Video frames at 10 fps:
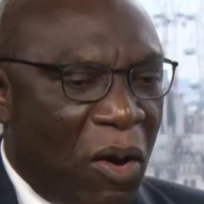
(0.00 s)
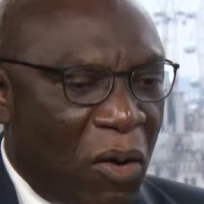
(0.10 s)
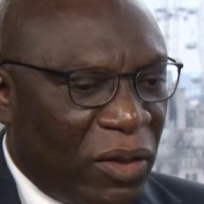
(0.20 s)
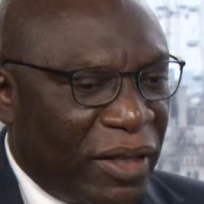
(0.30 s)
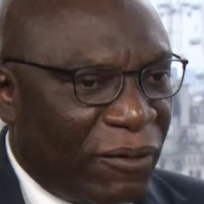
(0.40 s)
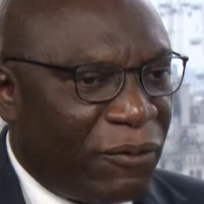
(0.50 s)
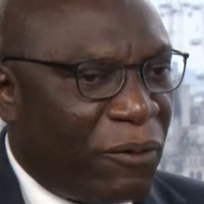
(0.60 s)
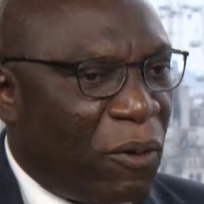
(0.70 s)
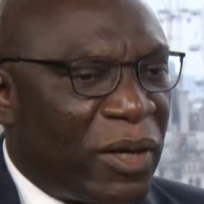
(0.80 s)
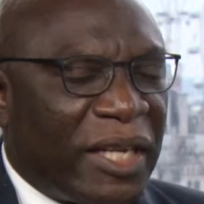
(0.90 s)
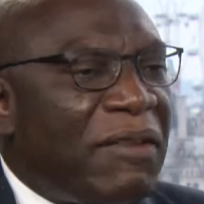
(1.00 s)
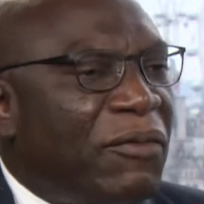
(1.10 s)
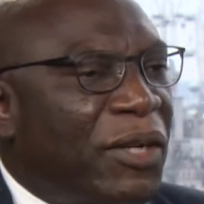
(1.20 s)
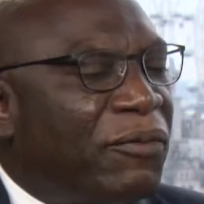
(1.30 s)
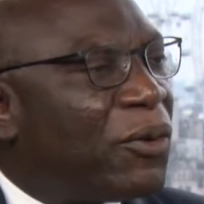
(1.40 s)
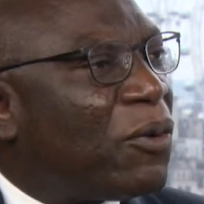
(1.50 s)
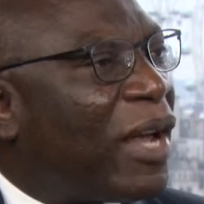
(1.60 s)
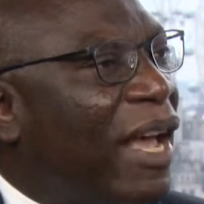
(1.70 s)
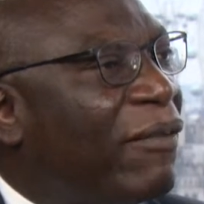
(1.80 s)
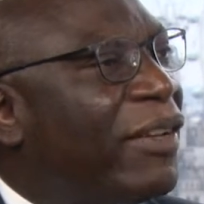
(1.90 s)
On their phone, even if you don't
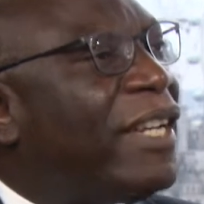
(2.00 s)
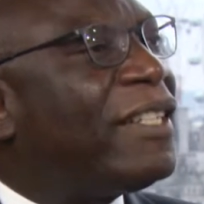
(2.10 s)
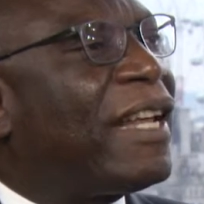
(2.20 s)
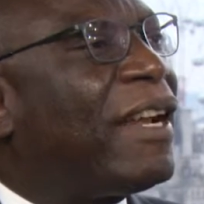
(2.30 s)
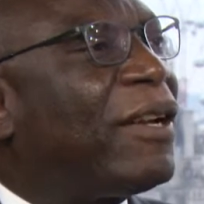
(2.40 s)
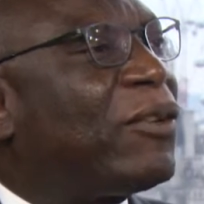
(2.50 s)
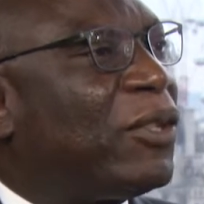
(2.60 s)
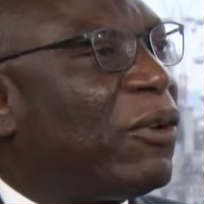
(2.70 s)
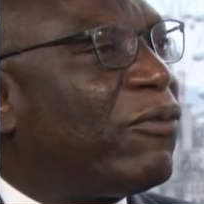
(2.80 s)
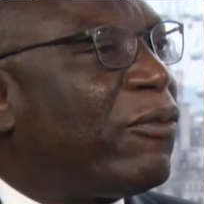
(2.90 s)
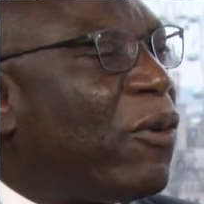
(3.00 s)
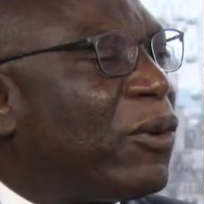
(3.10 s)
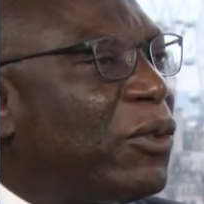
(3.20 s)
have internet on your phone,